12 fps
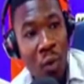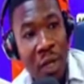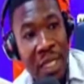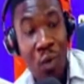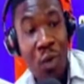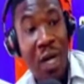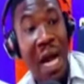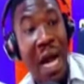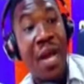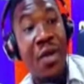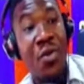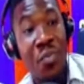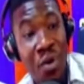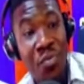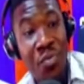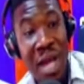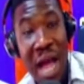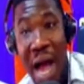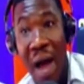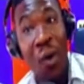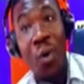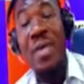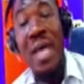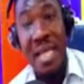what kind of numbers we are? Obi
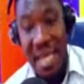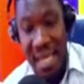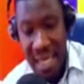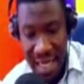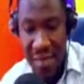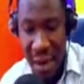anye ni say, mami.